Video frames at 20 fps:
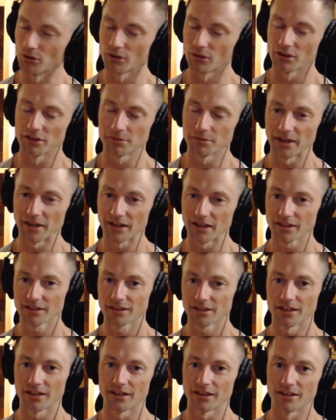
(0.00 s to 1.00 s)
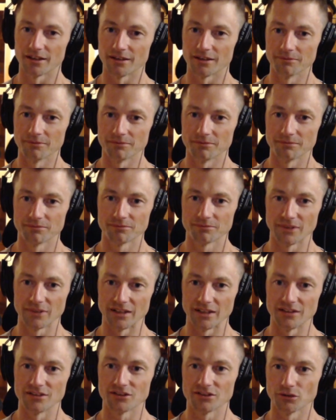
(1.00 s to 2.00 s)
It all goes back
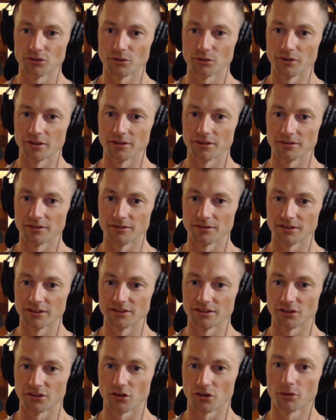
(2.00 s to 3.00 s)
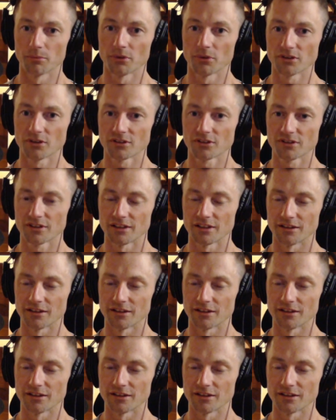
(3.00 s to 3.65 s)
into compost